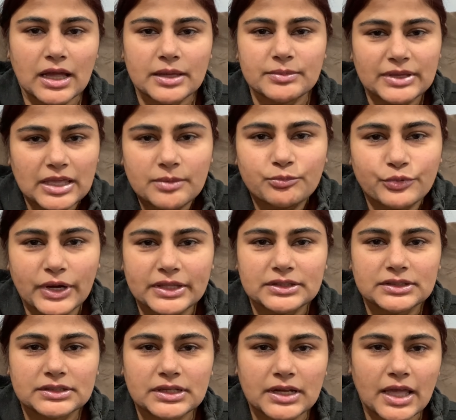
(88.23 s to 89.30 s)
I became
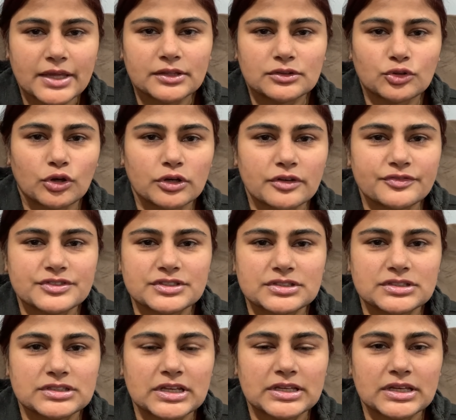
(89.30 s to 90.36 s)
pregnant and I thought of
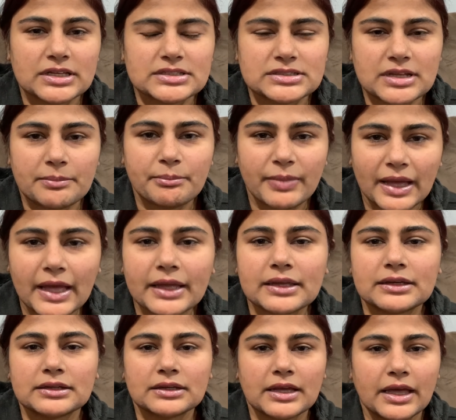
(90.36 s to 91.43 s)
taking a step
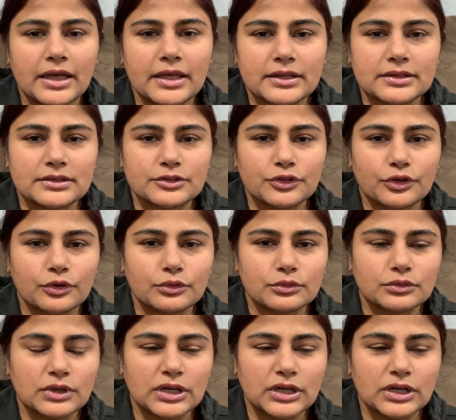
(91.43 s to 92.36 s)
back and, you know,